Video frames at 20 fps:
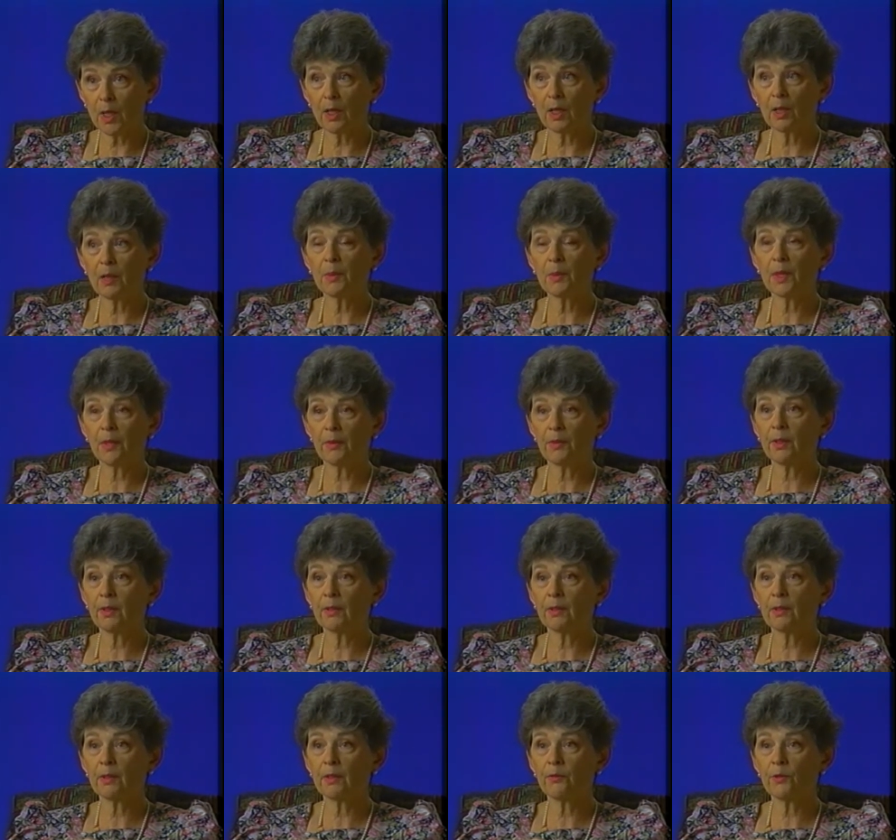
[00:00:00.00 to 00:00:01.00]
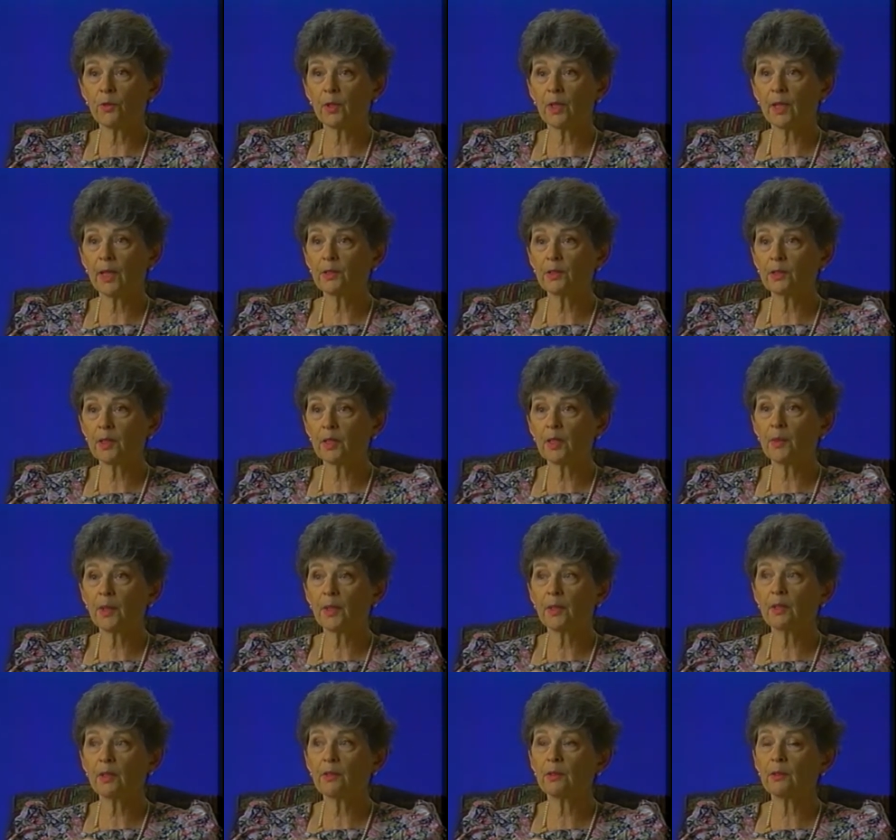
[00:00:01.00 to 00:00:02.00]
But I think if you'll ask him, I
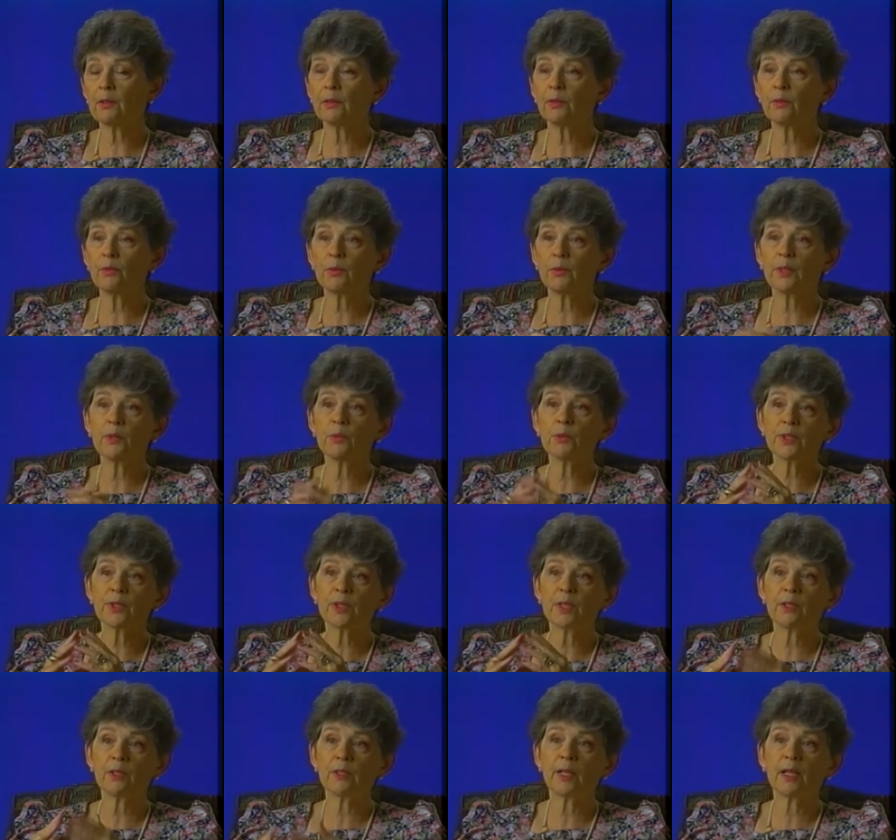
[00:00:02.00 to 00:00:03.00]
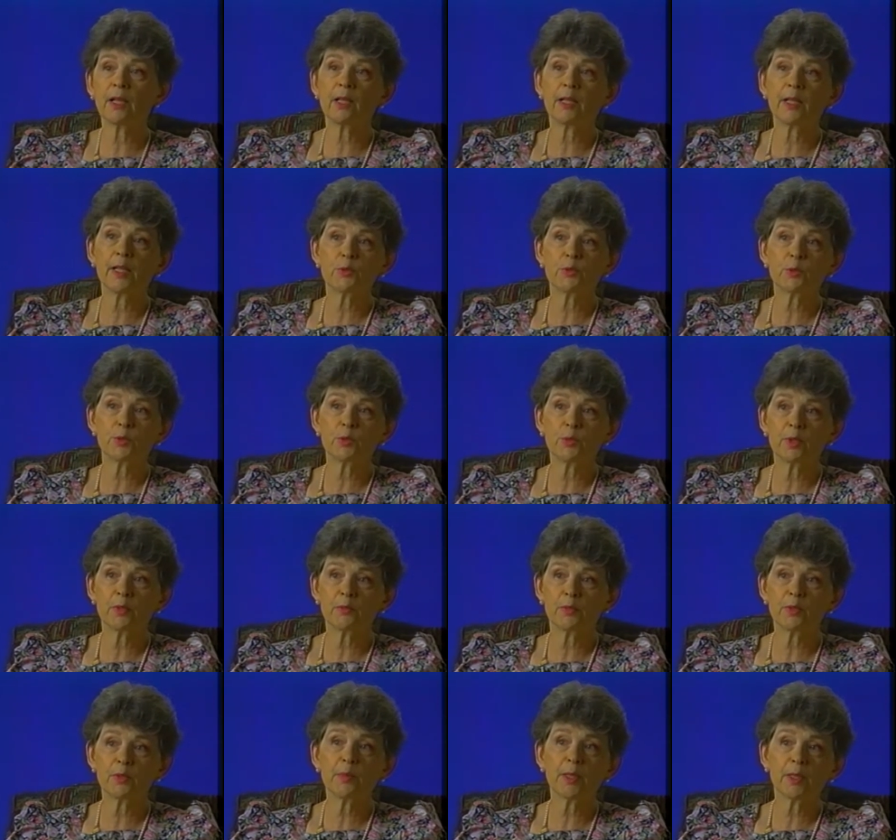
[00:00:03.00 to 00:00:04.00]
think he will say that that class was one of
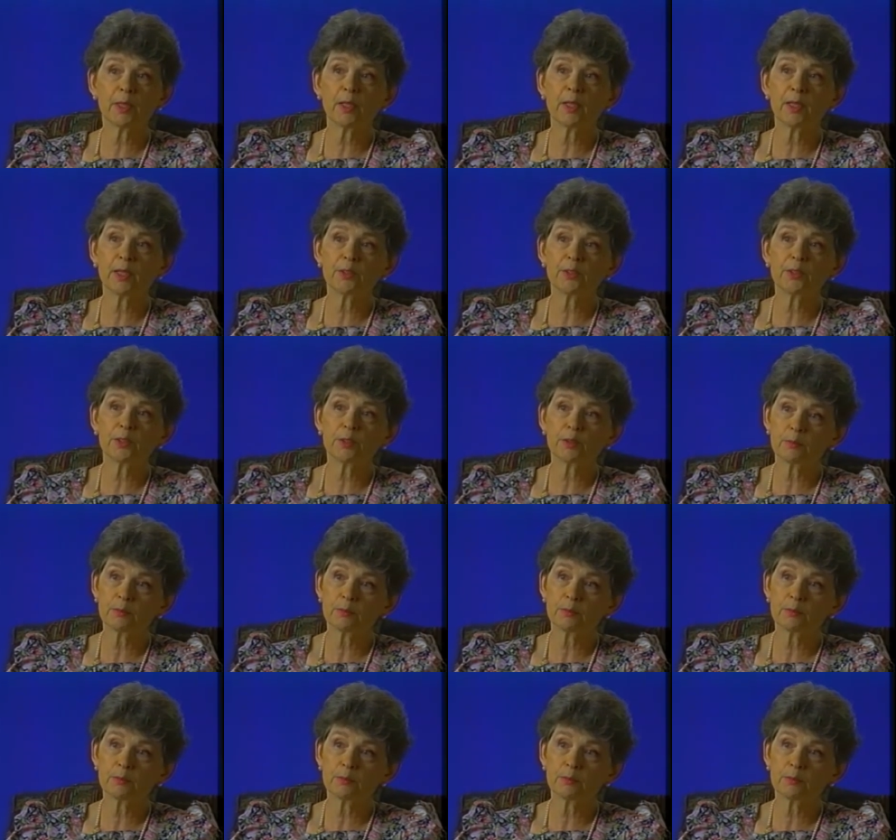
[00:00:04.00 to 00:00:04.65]
his better classes.